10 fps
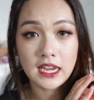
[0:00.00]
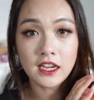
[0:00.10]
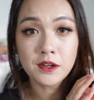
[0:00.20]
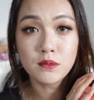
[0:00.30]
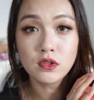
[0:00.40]

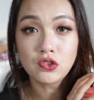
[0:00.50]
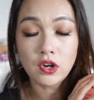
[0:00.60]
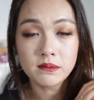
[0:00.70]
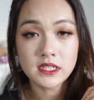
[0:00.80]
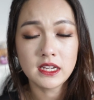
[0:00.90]
Ink Mood
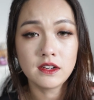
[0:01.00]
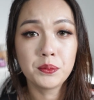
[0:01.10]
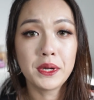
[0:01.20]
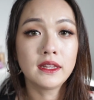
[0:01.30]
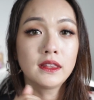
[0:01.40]
Drop Tint
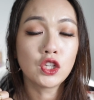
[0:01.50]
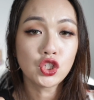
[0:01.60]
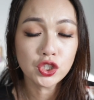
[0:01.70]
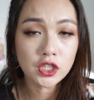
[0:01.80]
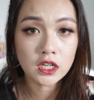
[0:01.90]
with the
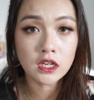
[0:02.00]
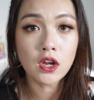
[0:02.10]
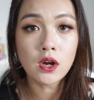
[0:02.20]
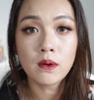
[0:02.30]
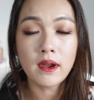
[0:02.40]
Sugar
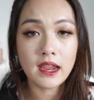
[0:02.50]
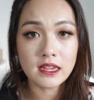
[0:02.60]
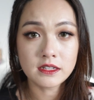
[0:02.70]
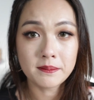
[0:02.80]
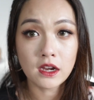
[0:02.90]
Glow
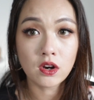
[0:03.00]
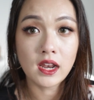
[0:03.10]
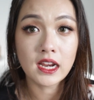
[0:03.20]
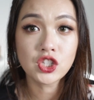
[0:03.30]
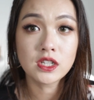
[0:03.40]
ASMR
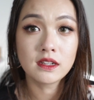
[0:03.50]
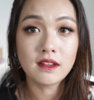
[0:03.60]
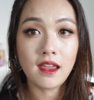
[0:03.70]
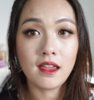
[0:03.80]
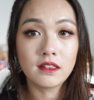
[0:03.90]
collection
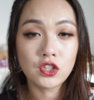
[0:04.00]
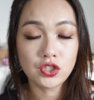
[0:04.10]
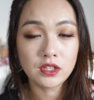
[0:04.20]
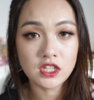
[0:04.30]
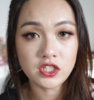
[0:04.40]
and the
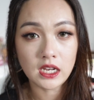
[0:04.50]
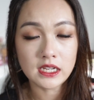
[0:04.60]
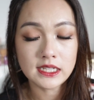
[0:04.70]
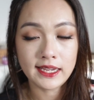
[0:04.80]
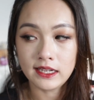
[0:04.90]
Sugar Jelly
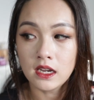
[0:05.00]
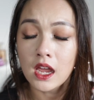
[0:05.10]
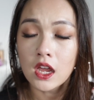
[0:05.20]
Tint.